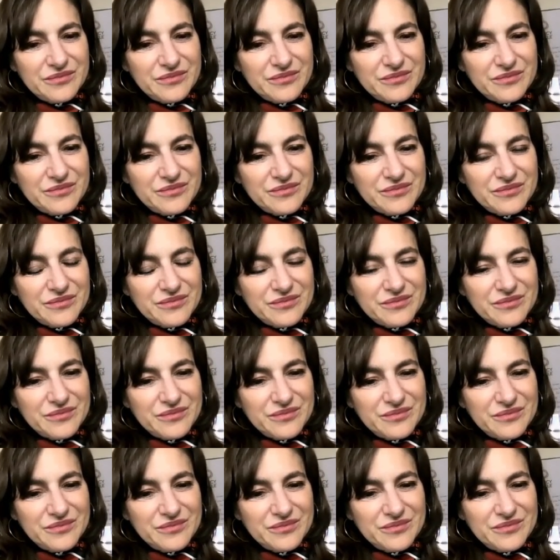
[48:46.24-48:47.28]

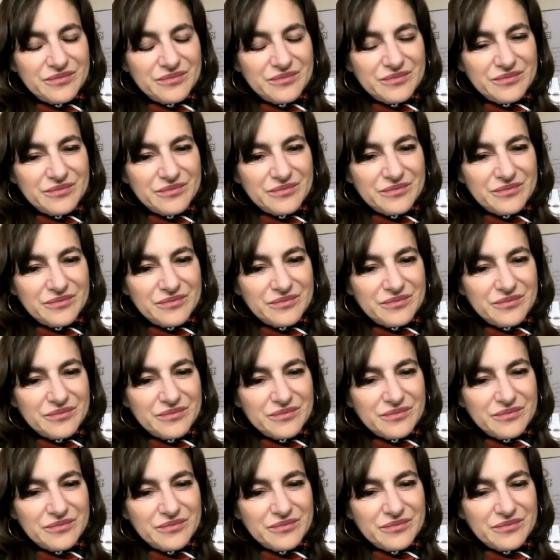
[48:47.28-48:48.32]

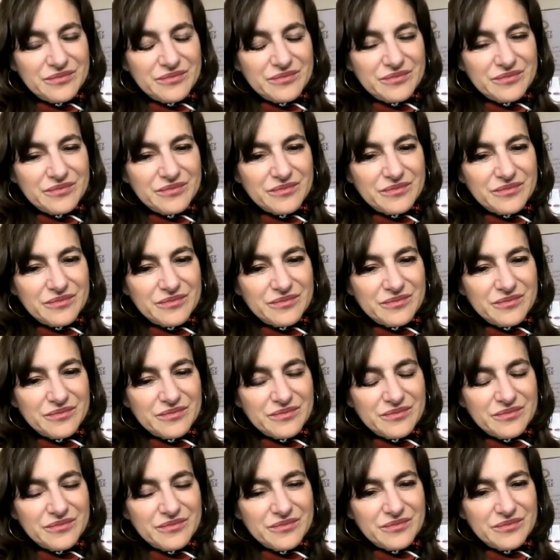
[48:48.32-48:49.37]

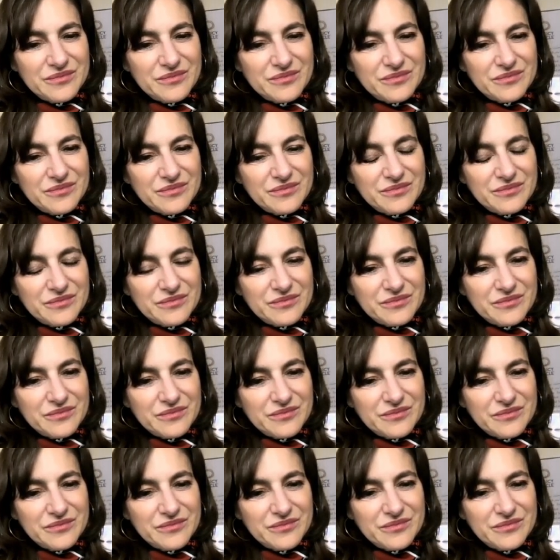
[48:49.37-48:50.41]

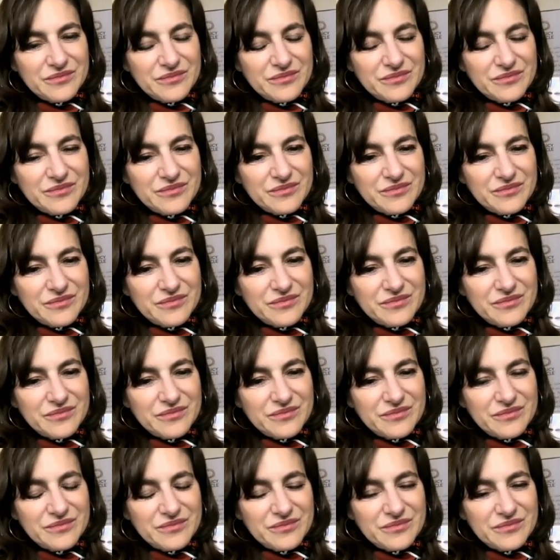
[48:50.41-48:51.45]

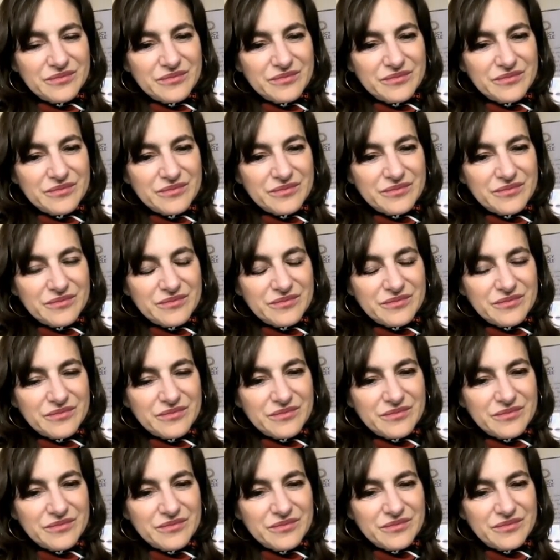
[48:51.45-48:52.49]

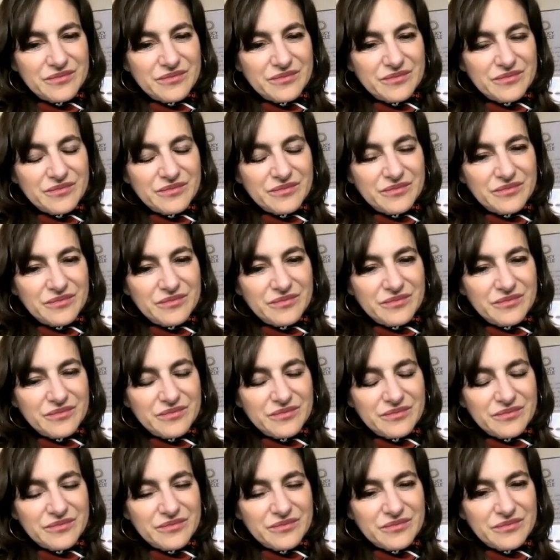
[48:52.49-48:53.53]

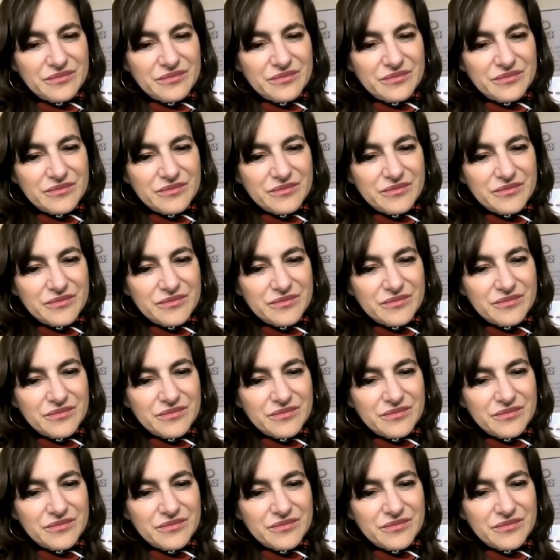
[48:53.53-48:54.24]
(not speaking)